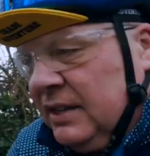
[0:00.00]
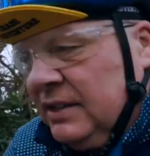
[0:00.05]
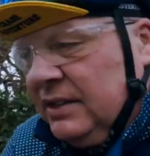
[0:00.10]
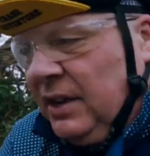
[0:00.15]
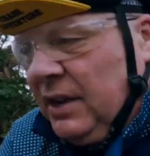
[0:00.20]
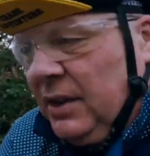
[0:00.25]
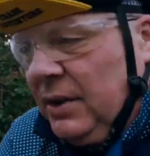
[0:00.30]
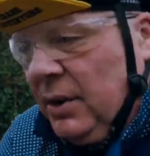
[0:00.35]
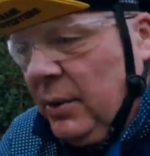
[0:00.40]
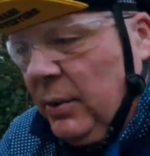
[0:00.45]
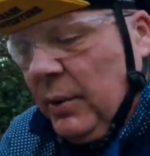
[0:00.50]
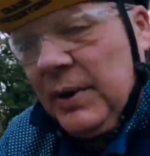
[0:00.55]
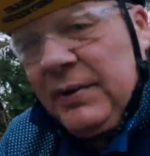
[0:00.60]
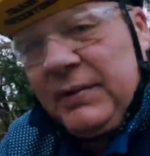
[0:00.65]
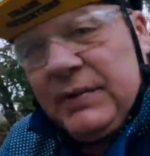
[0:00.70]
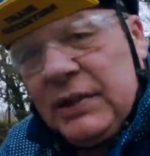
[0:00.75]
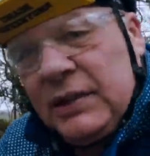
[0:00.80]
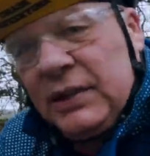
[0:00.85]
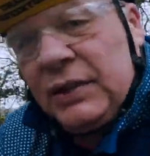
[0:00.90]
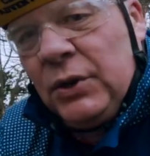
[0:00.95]
So
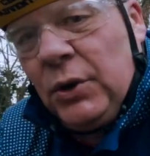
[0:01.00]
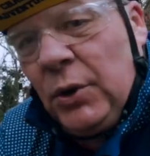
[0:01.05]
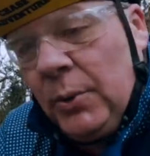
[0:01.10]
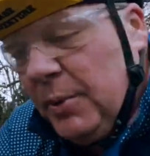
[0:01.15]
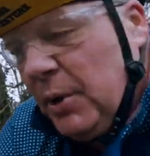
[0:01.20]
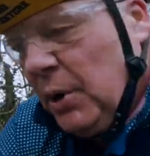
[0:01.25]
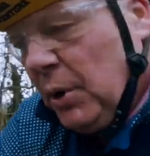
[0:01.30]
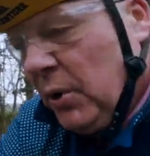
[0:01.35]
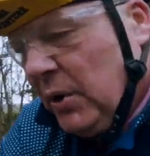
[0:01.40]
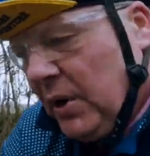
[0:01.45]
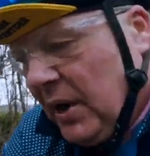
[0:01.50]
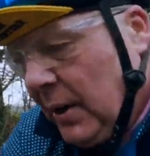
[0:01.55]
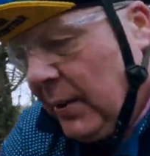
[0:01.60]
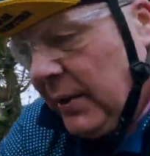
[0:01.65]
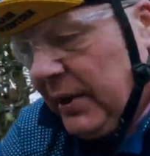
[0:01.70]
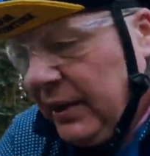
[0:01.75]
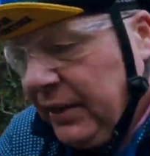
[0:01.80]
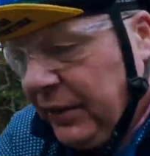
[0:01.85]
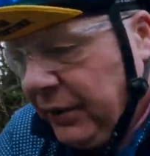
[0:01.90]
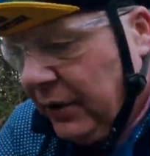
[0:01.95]
whatever storm you're
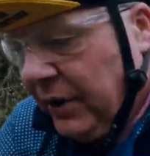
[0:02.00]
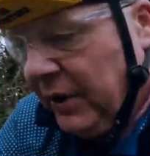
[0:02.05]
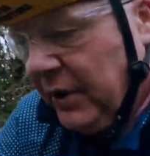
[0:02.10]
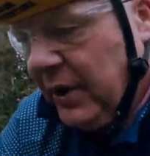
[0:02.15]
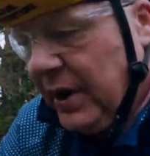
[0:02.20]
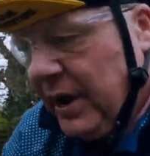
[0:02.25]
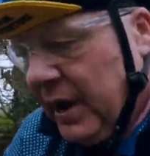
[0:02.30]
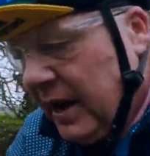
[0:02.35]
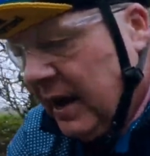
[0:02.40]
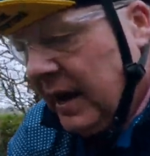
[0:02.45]
going through,